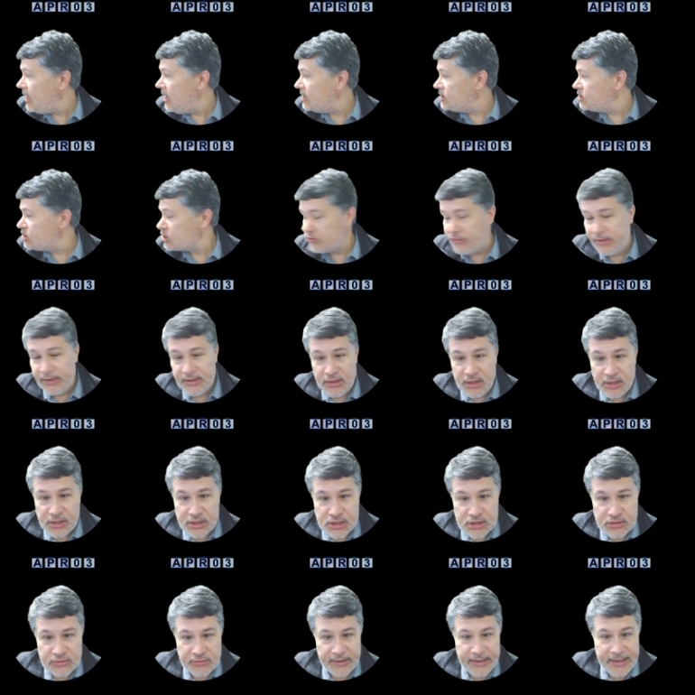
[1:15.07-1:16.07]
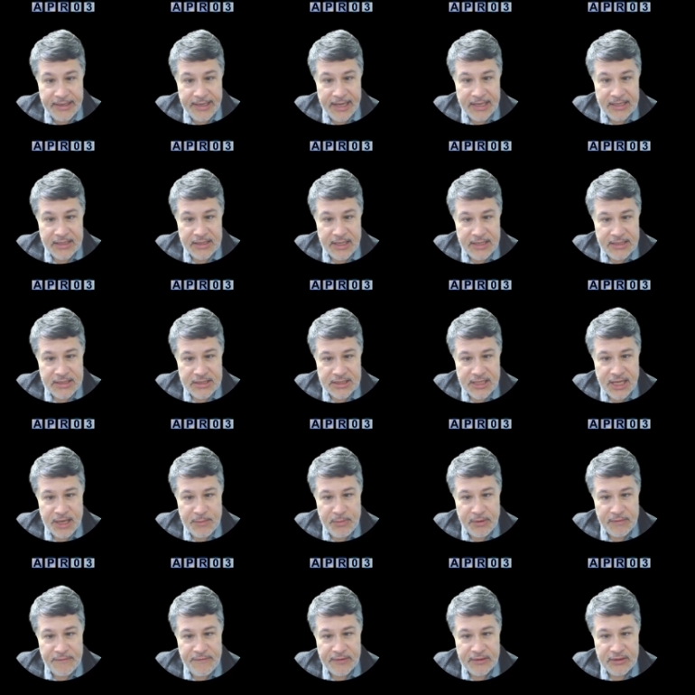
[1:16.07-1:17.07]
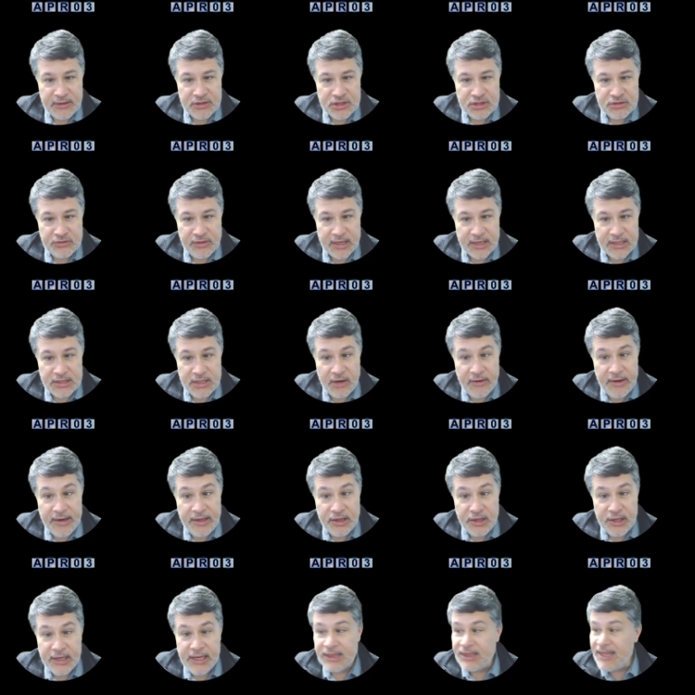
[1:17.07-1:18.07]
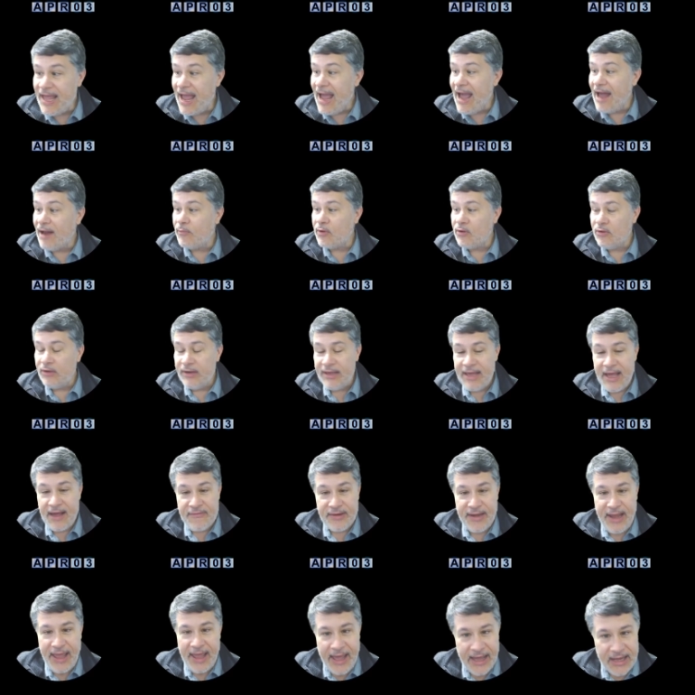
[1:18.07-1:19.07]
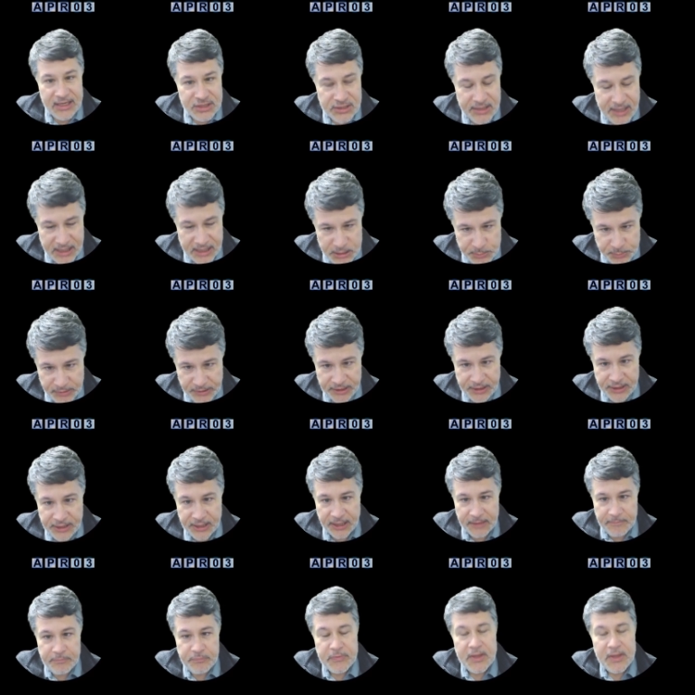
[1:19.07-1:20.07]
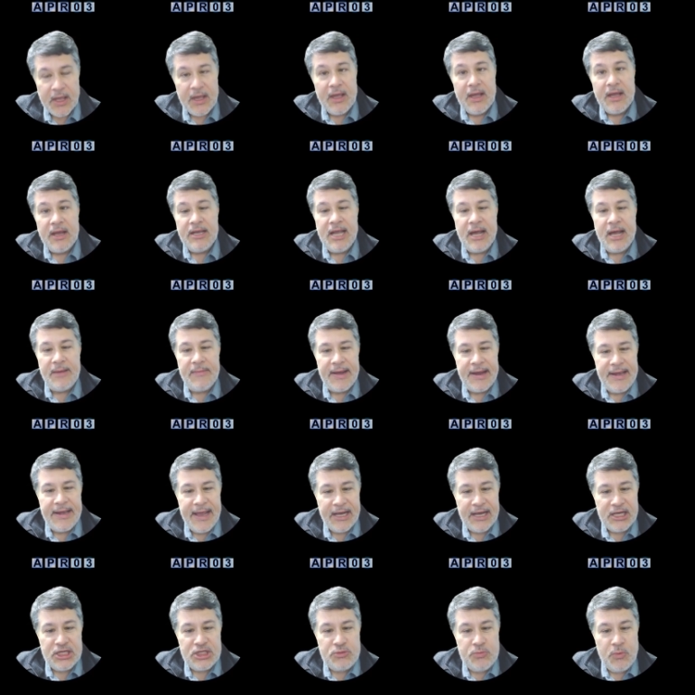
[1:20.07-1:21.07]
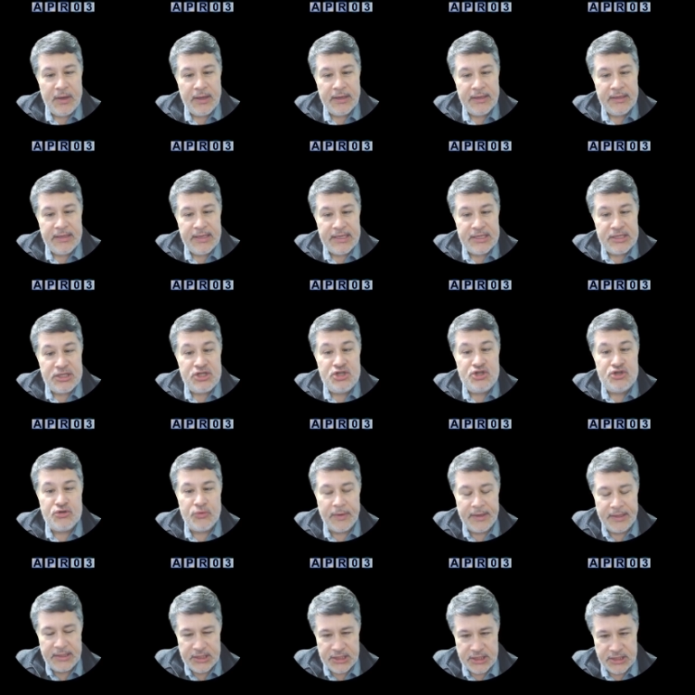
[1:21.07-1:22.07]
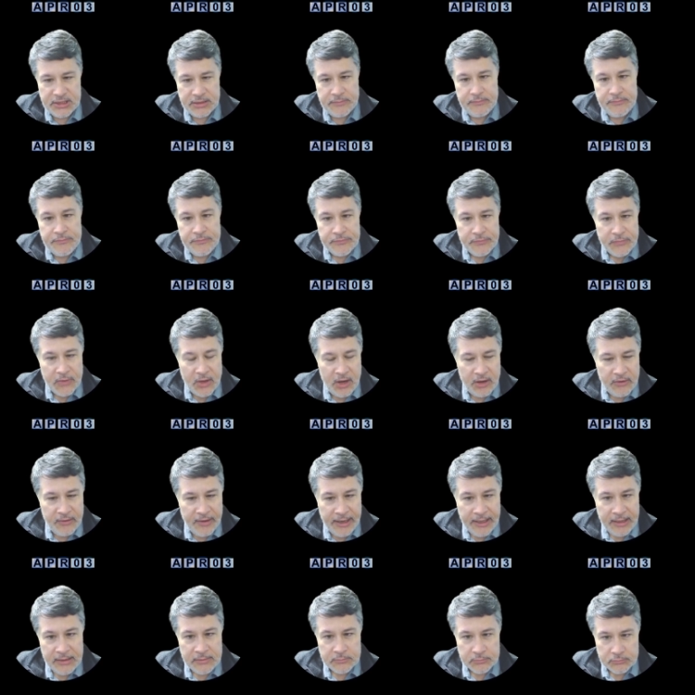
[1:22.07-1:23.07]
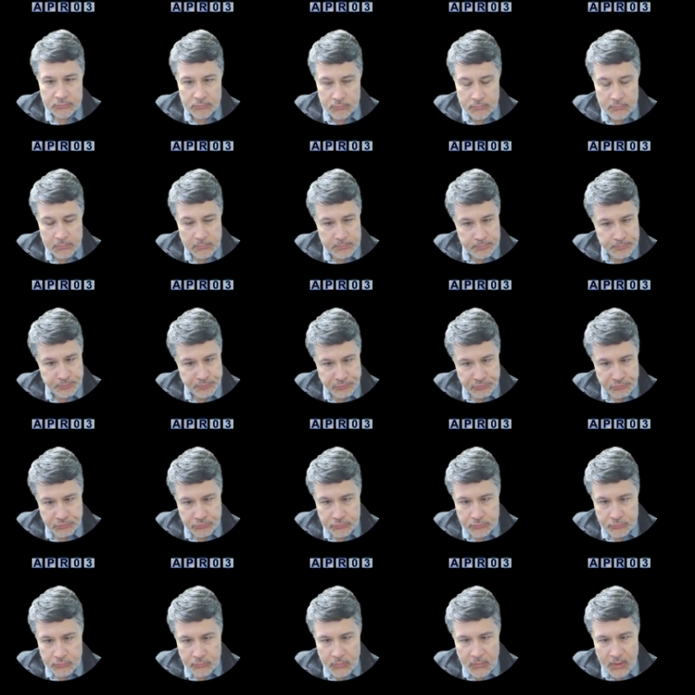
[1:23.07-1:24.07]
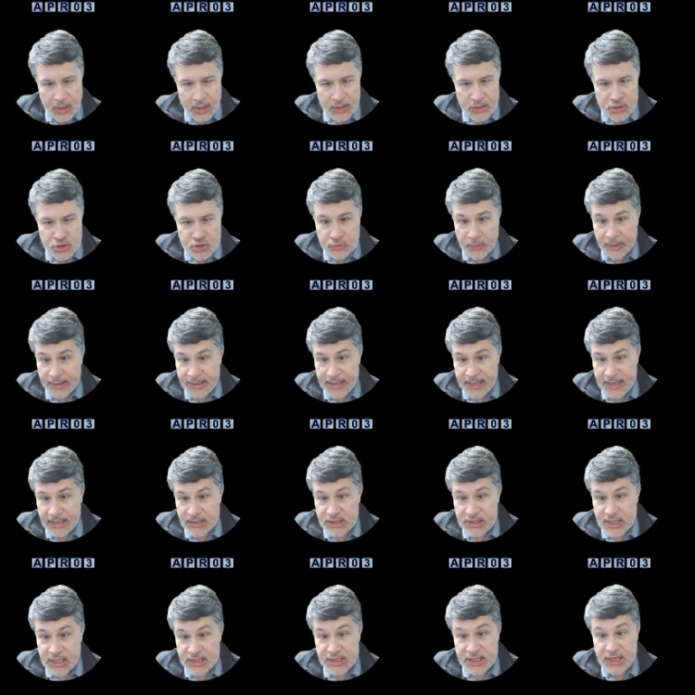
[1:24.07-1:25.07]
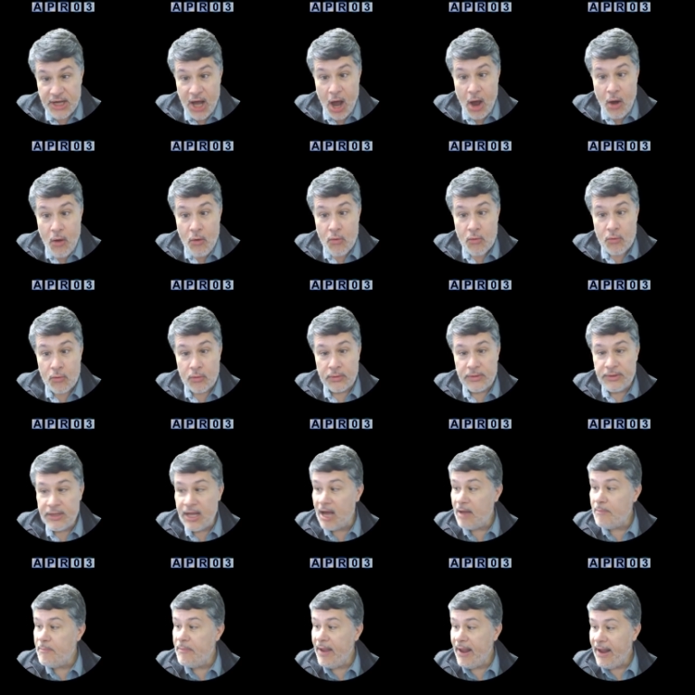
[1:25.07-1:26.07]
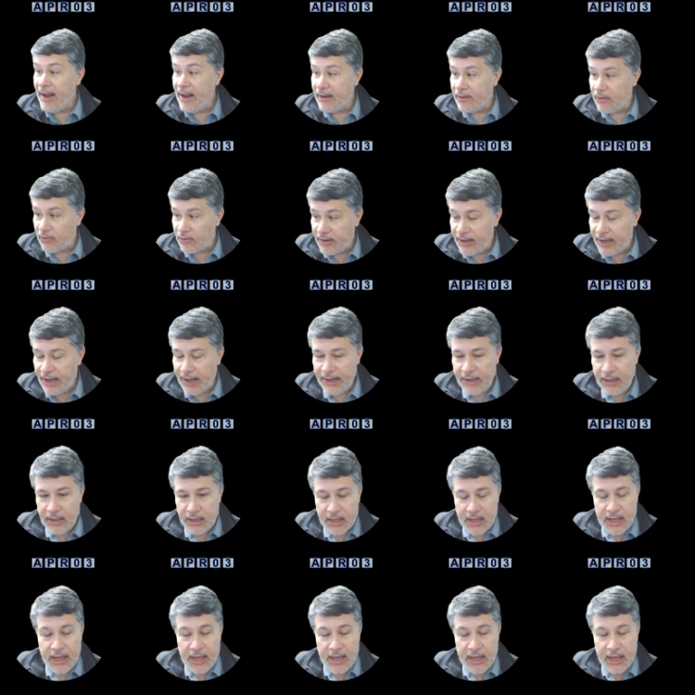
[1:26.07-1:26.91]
Screen looks great, and let's keep our fingers crossed. All right, look at that. We already have an A, so that's pretty good. Now, my next one is Joint, all right? Joint gets us an O. Not bad, okay?